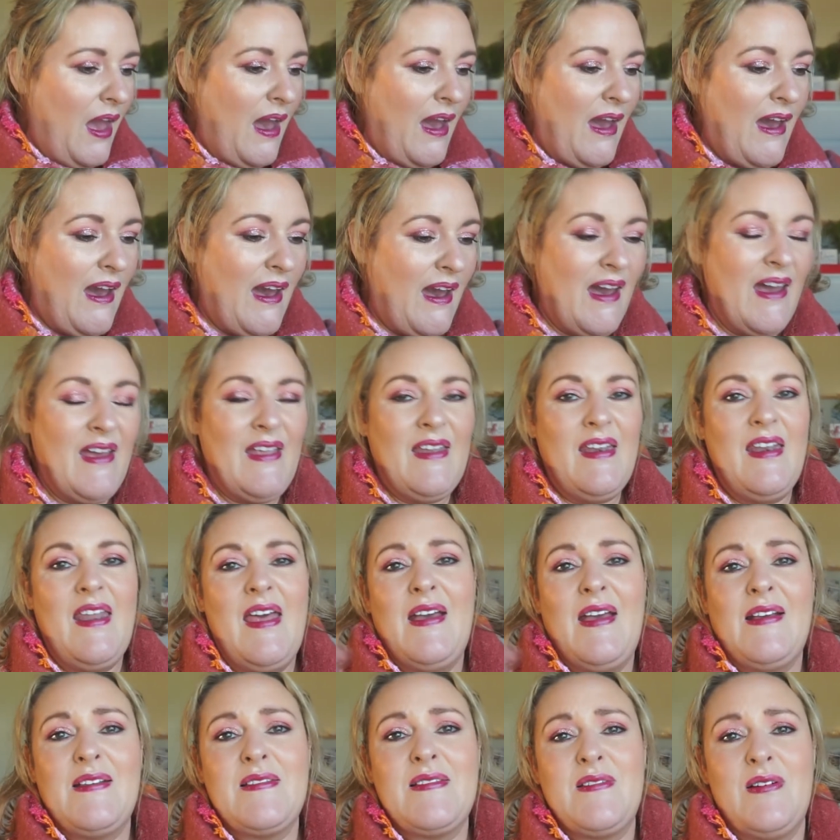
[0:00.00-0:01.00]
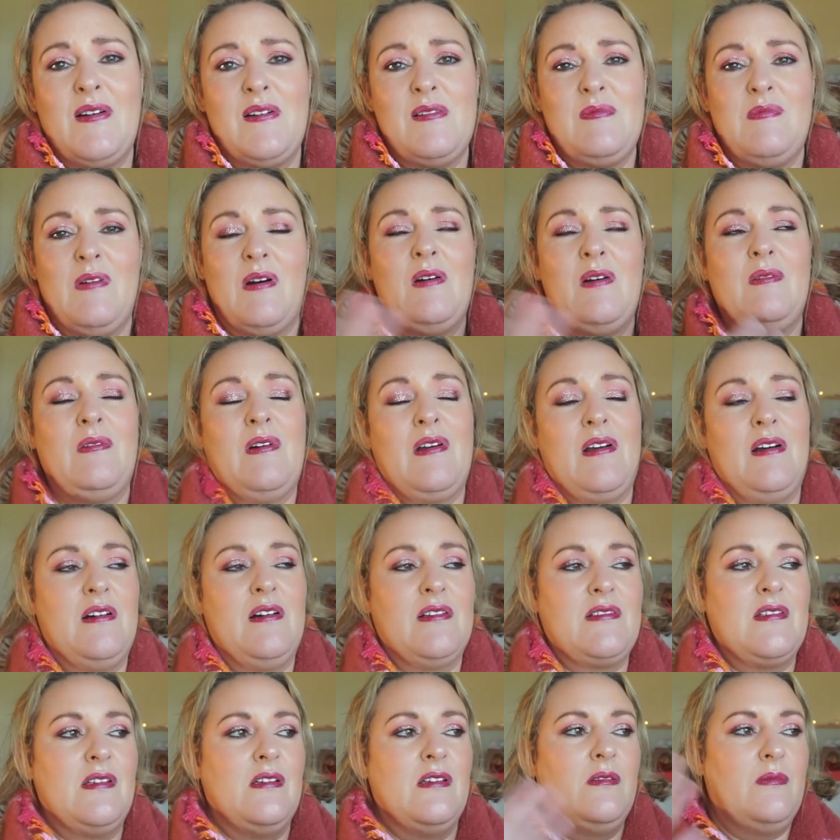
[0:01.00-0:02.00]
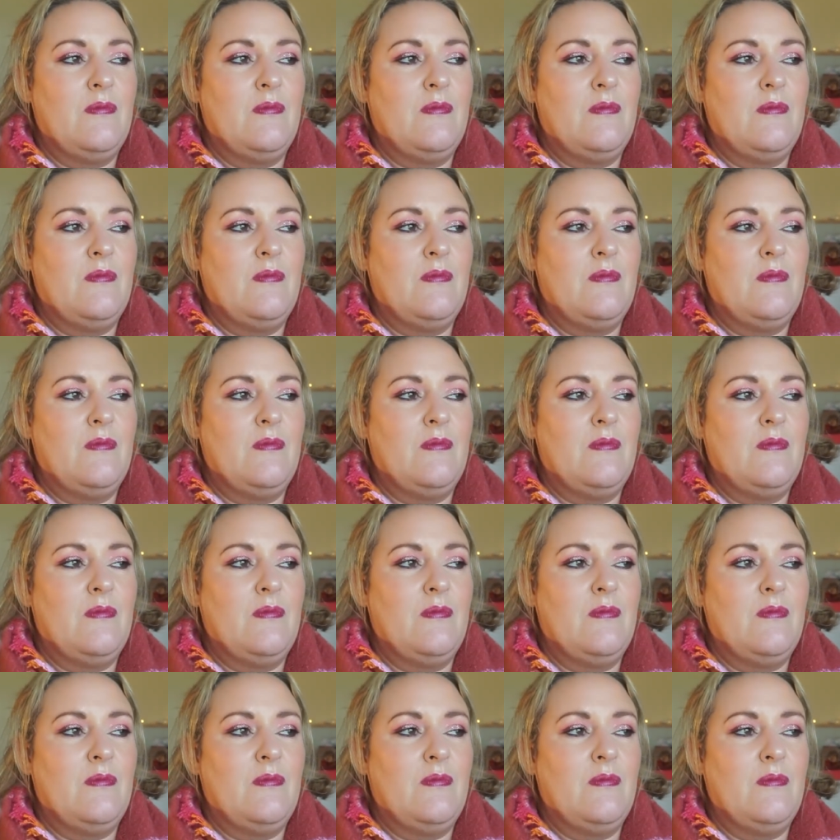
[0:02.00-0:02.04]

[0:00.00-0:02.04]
And next off, oh my god,